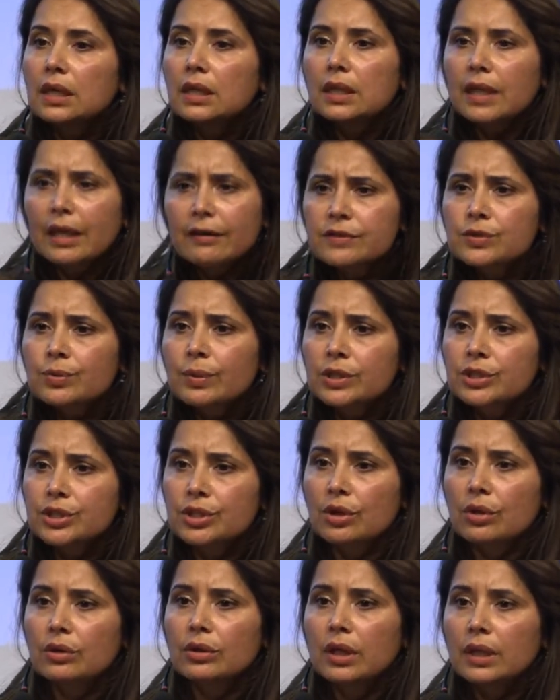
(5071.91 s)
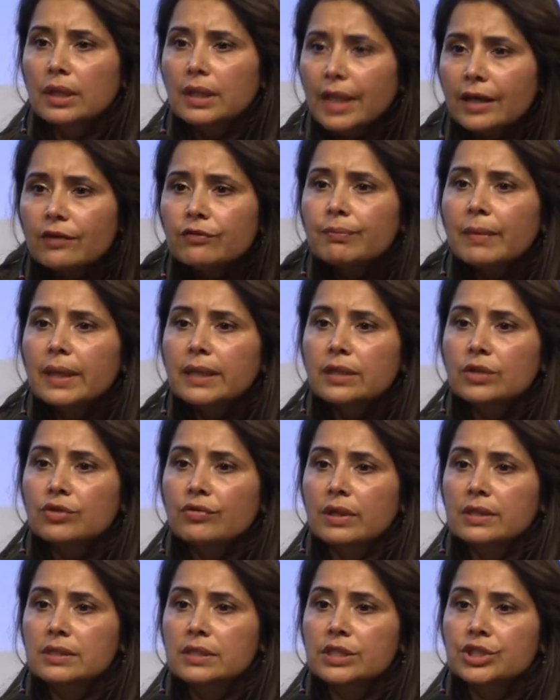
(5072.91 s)
they've switched on, they've made the
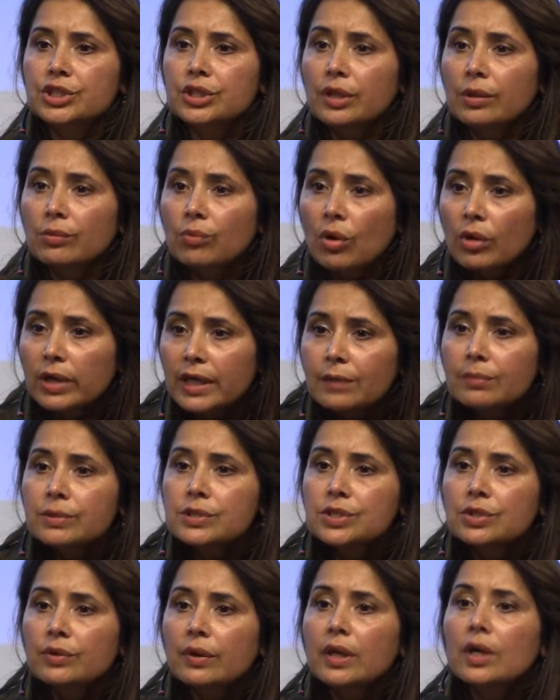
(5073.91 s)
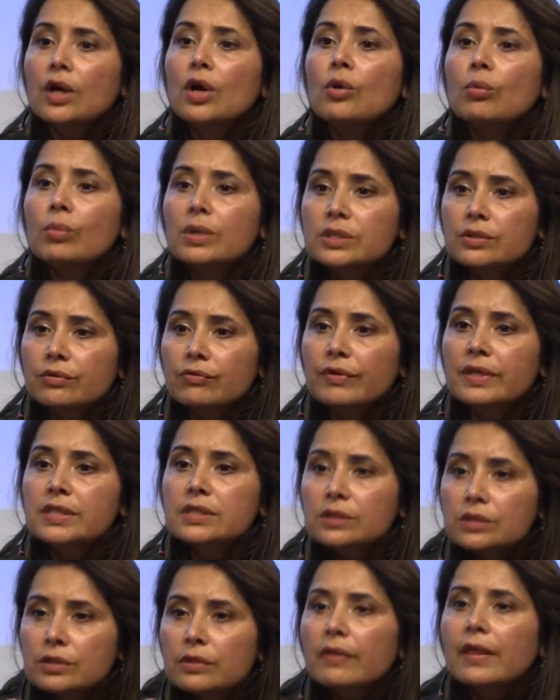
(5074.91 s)
transition, and what he was doing was a
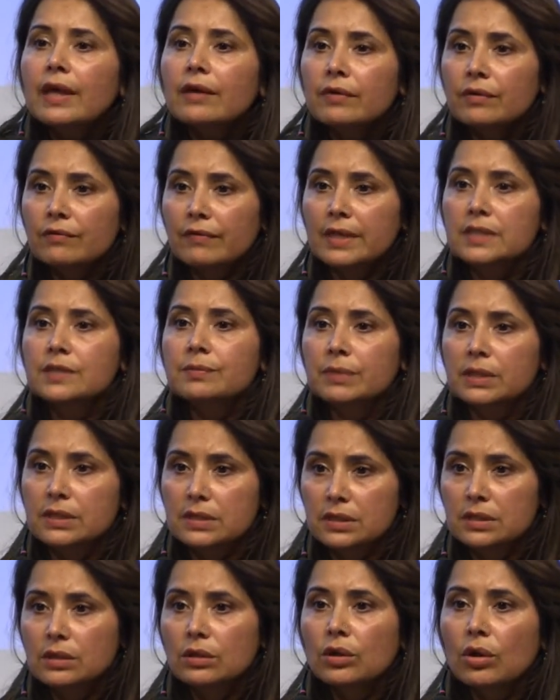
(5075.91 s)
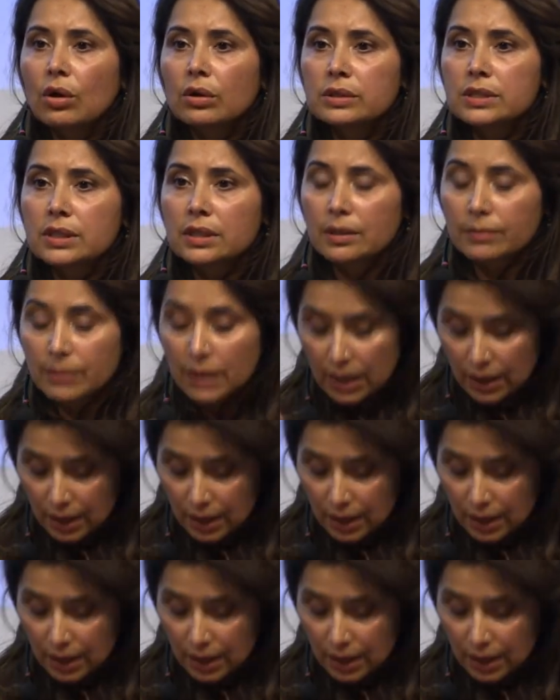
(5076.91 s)
risk to their investments long term.